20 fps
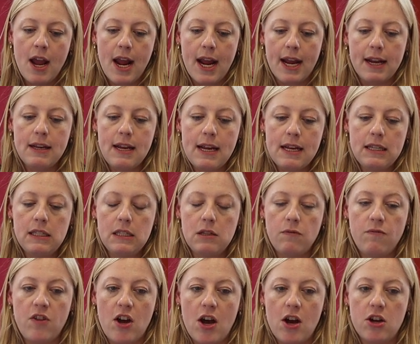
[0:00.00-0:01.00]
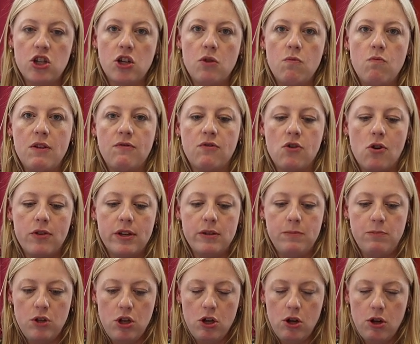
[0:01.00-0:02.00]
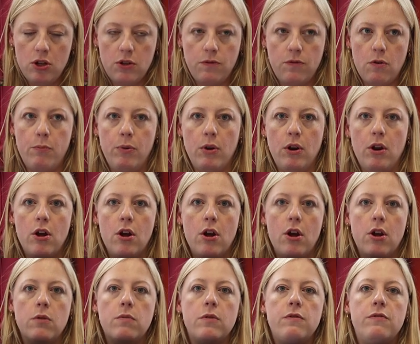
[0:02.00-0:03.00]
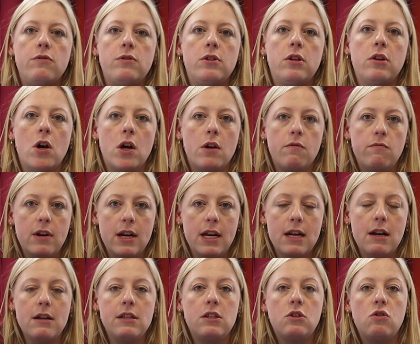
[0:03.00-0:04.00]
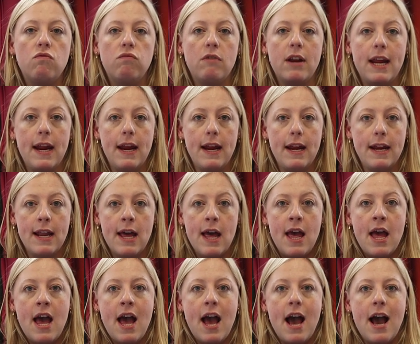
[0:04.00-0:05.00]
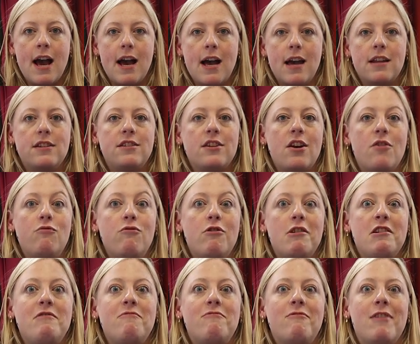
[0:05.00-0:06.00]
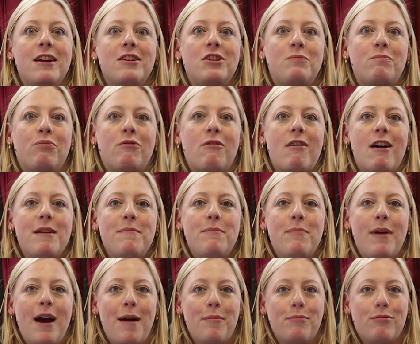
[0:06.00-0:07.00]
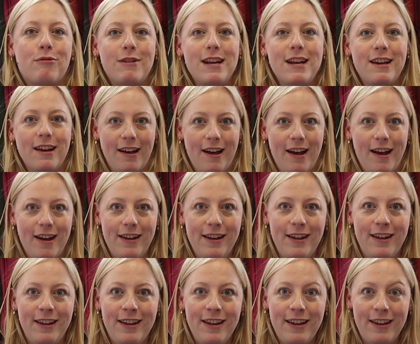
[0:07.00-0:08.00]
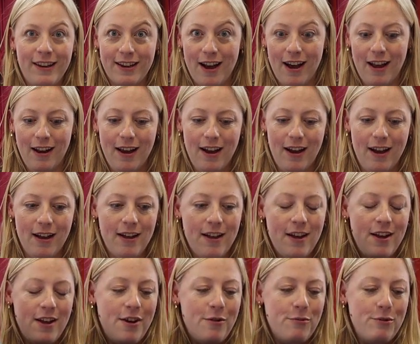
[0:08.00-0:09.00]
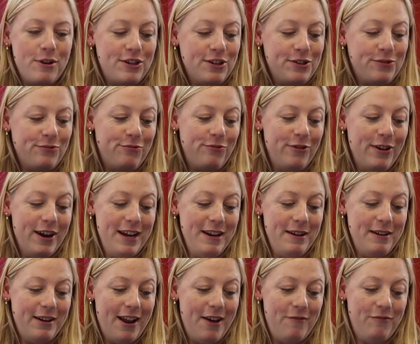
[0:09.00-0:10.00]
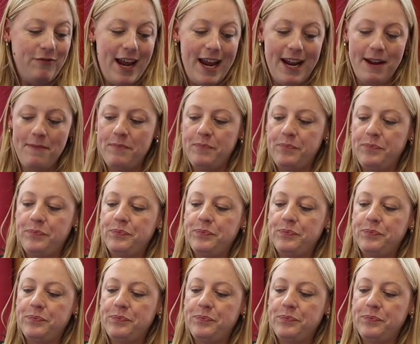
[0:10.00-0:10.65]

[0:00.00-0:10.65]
In this version, we've got this beautiful blue, we've also got a really nice green and a really rich bright paprika colour, which is really lovely.